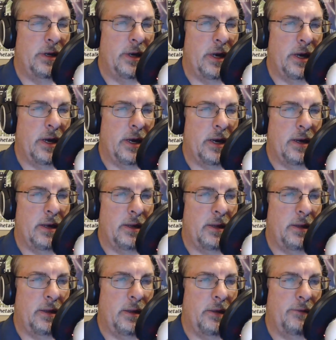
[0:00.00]

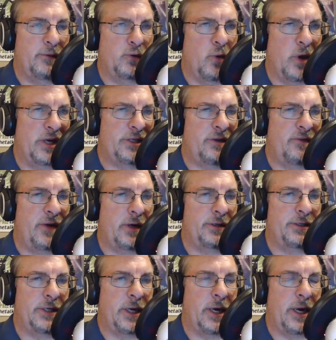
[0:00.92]
lives west of
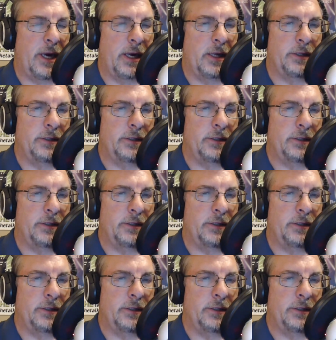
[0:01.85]
Helsinki.